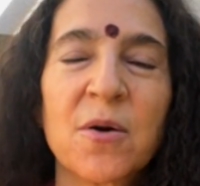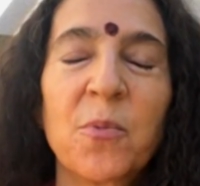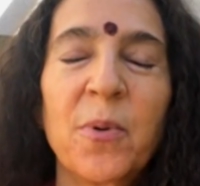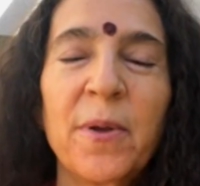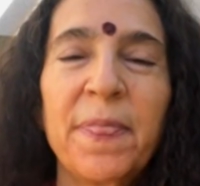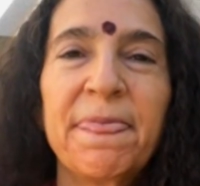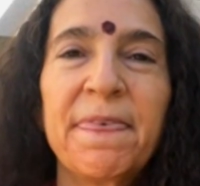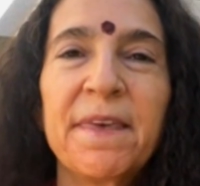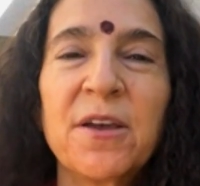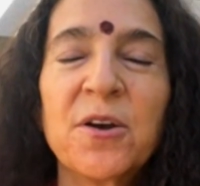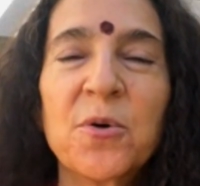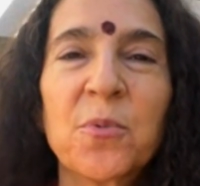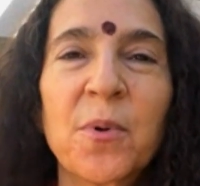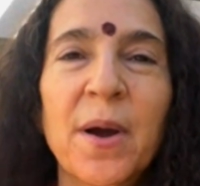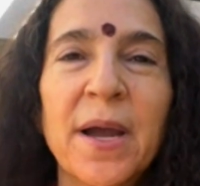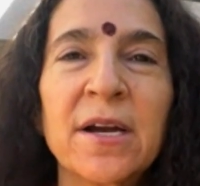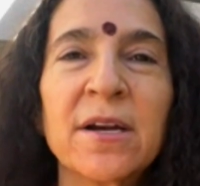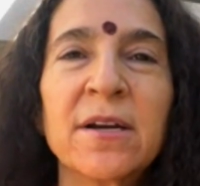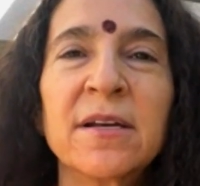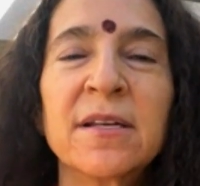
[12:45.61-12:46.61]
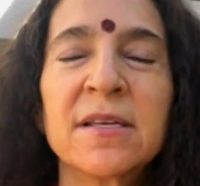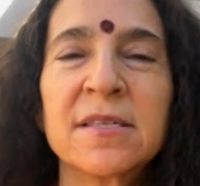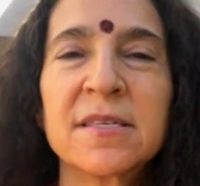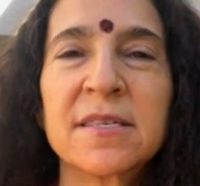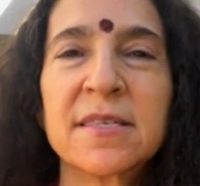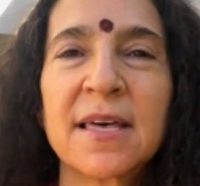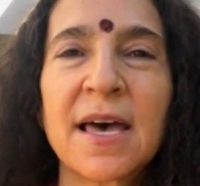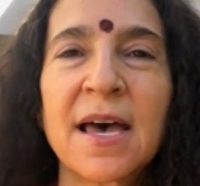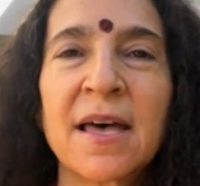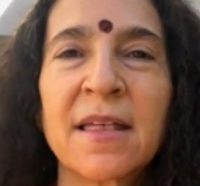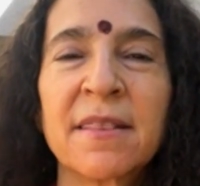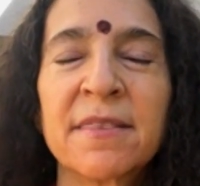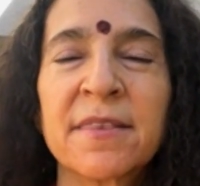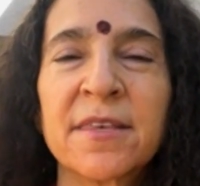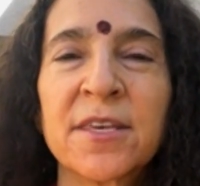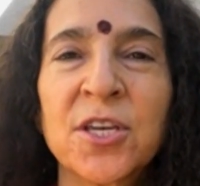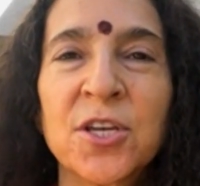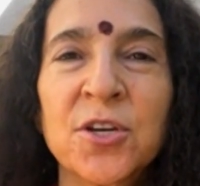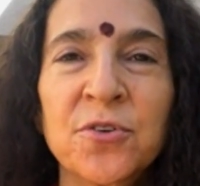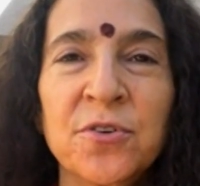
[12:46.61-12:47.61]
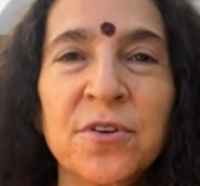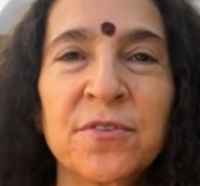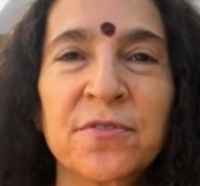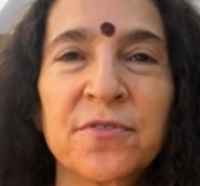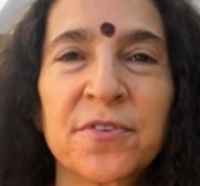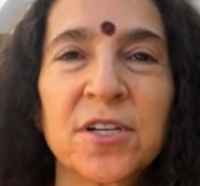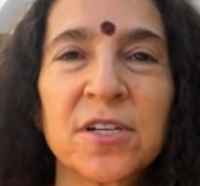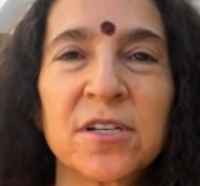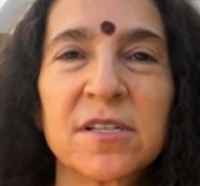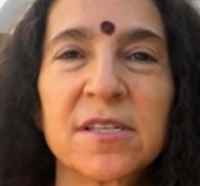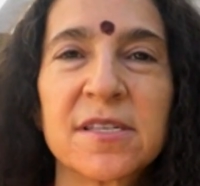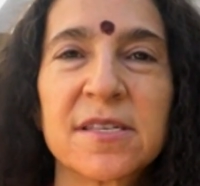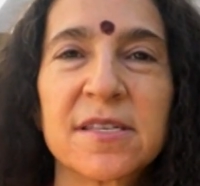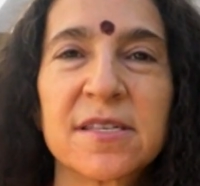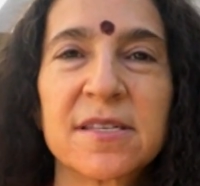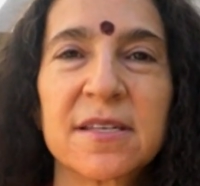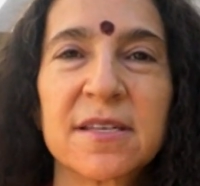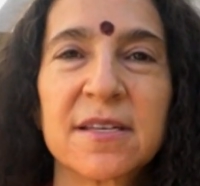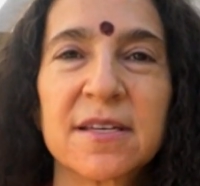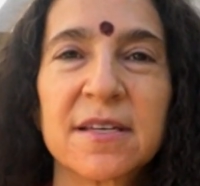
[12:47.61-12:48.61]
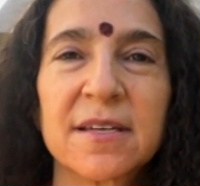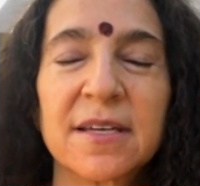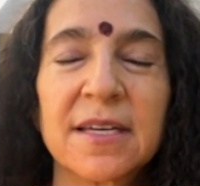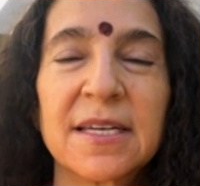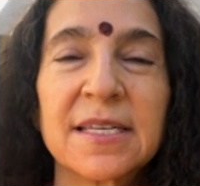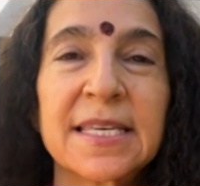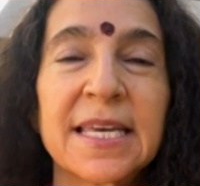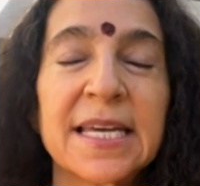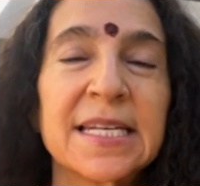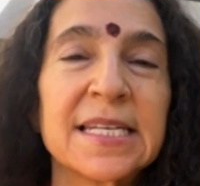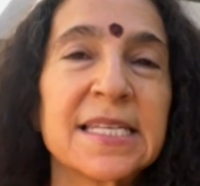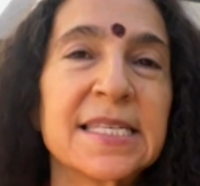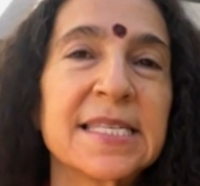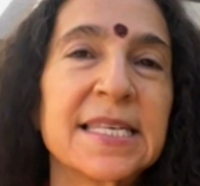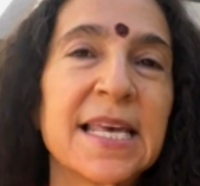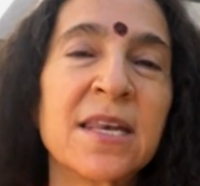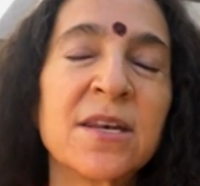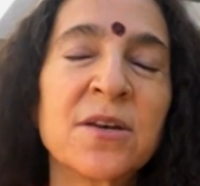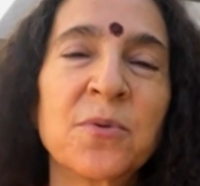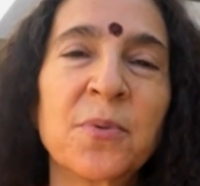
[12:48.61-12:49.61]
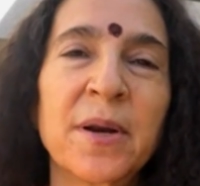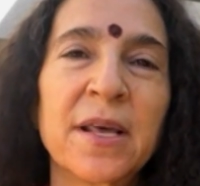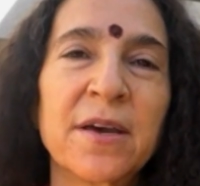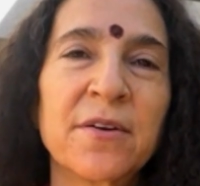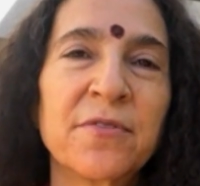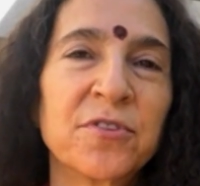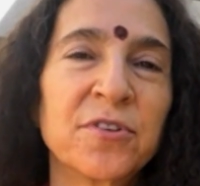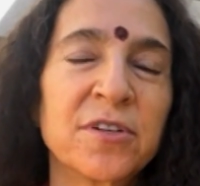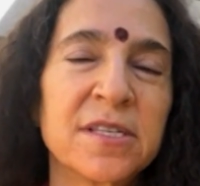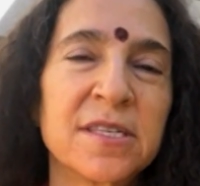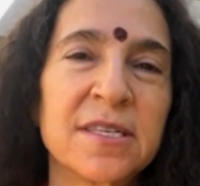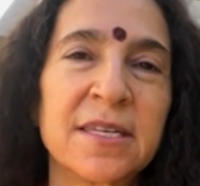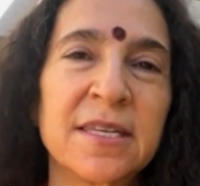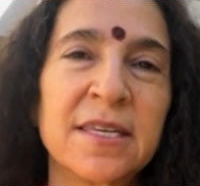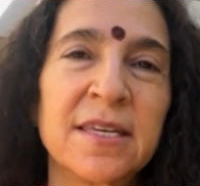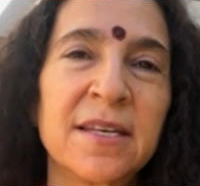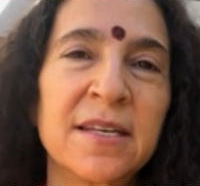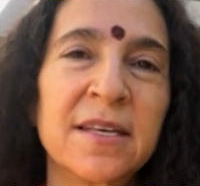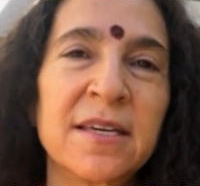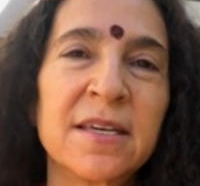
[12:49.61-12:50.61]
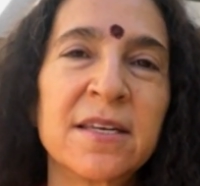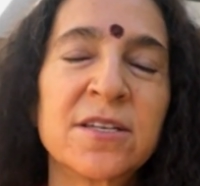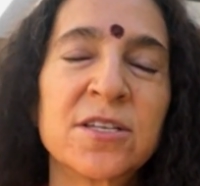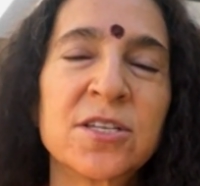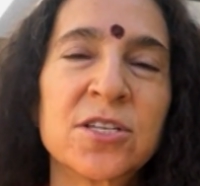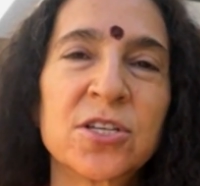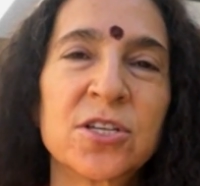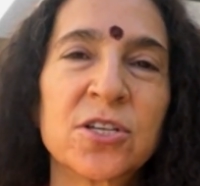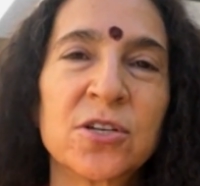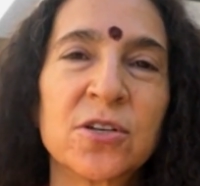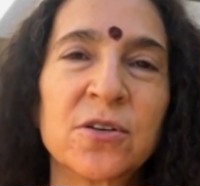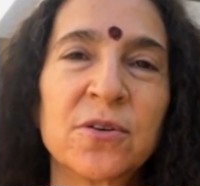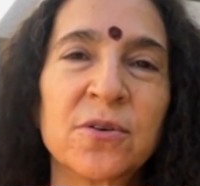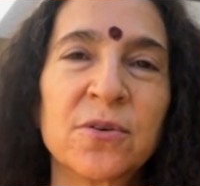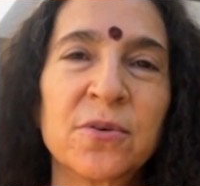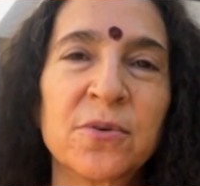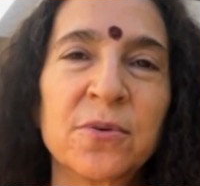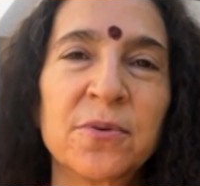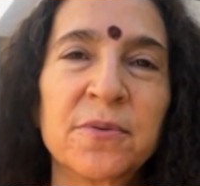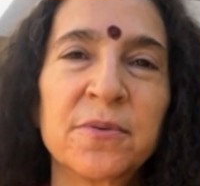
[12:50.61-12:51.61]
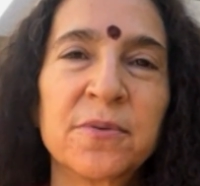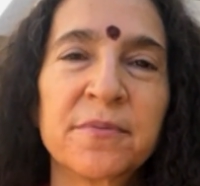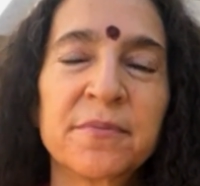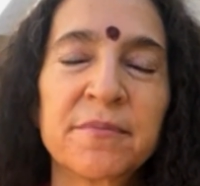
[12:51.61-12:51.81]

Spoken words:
with the awareness that the universe is going to send whatever is needed to